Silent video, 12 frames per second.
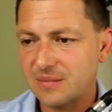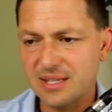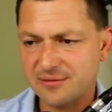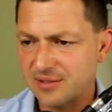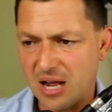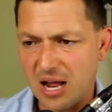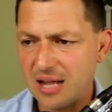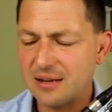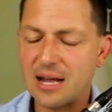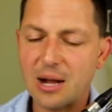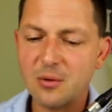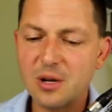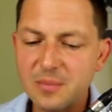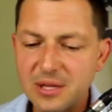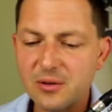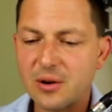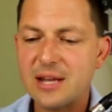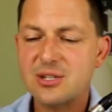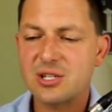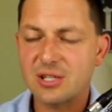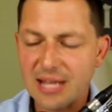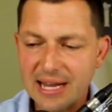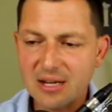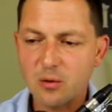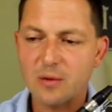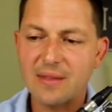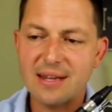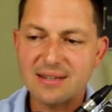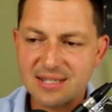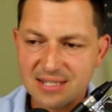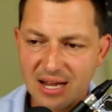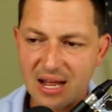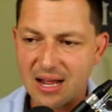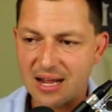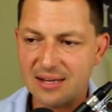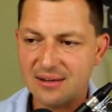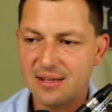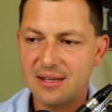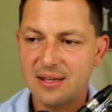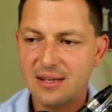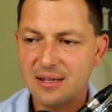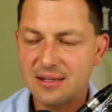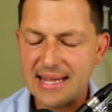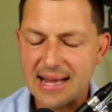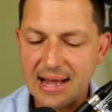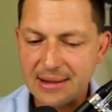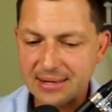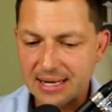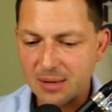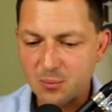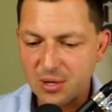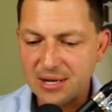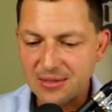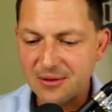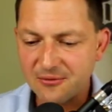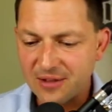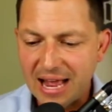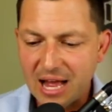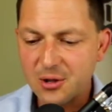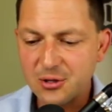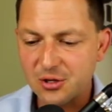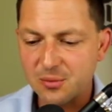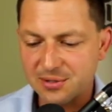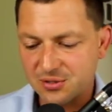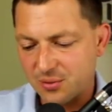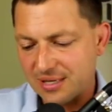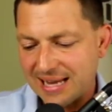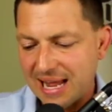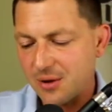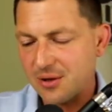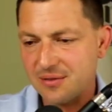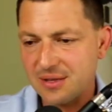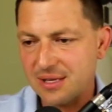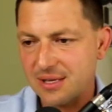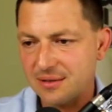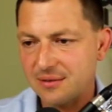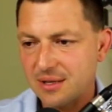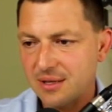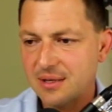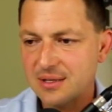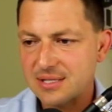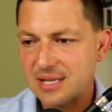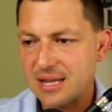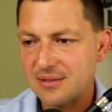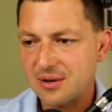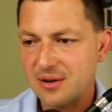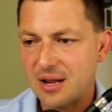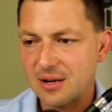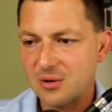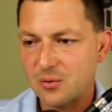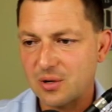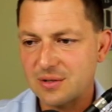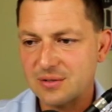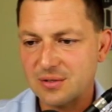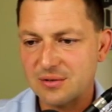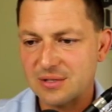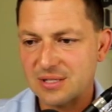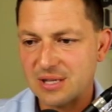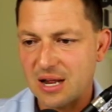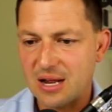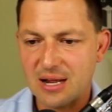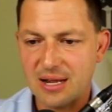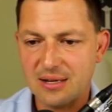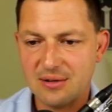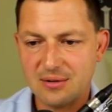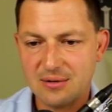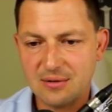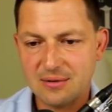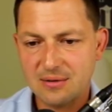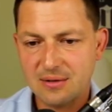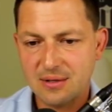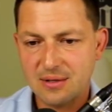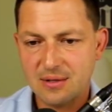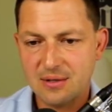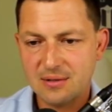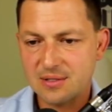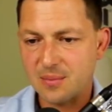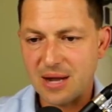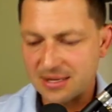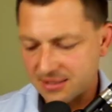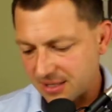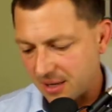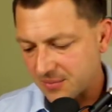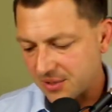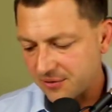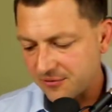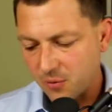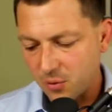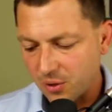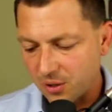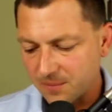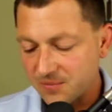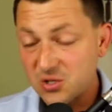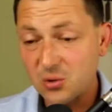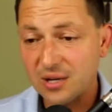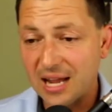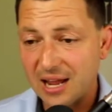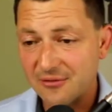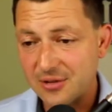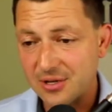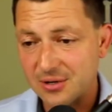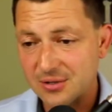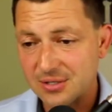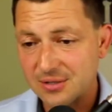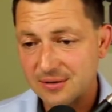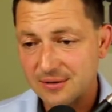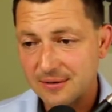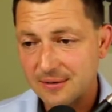If not, I want to be their agent later when they decide. Now, how can I bring them value between now and then? Say they're not going to decide to buy something for two and a half years.